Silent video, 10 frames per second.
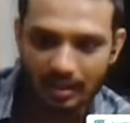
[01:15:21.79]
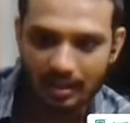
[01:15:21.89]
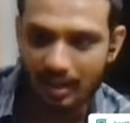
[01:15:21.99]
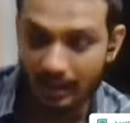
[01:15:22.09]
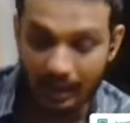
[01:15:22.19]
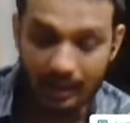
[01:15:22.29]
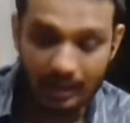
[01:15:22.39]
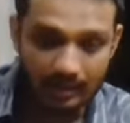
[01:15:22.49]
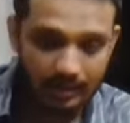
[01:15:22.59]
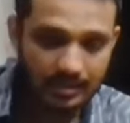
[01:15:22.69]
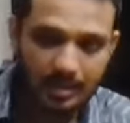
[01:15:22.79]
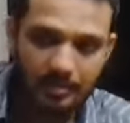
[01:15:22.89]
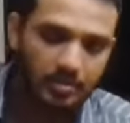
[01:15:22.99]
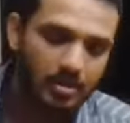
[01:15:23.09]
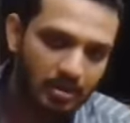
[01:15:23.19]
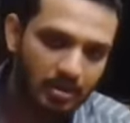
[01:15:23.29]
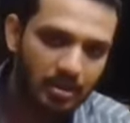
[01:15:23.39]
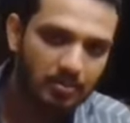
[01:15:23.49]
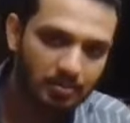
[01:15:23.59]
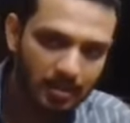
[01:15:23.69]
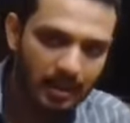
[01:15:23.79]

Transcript: uh, and, and, at the same time you're able to